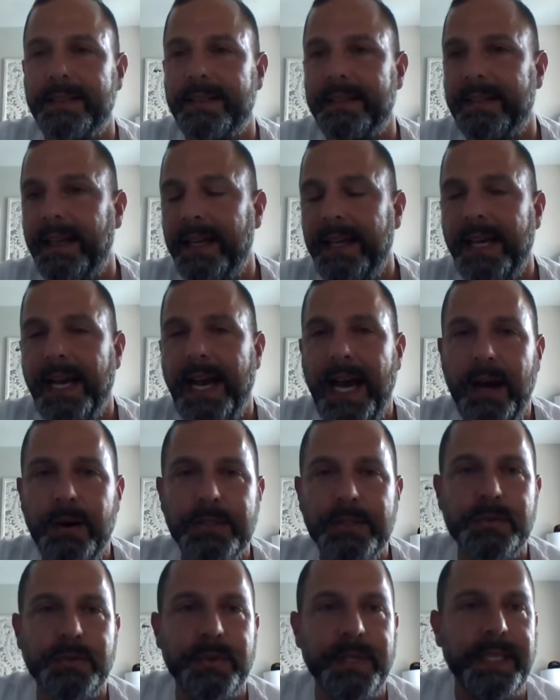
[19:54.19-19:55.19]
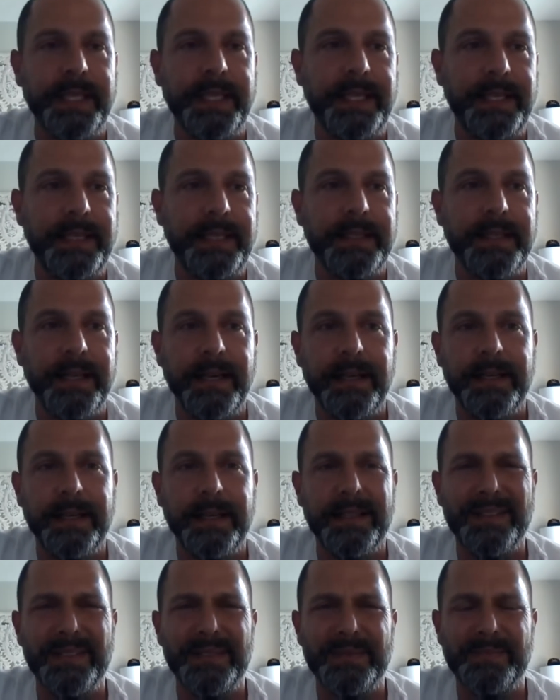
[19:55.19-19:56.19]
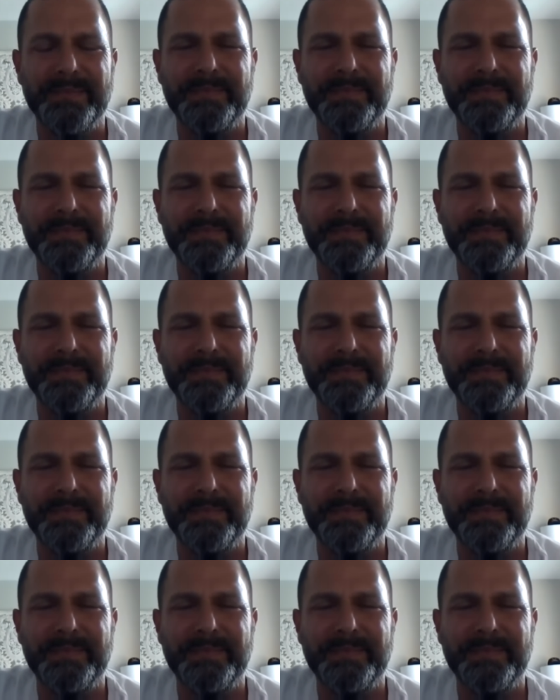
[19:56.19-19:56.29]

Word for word: And I was really uh,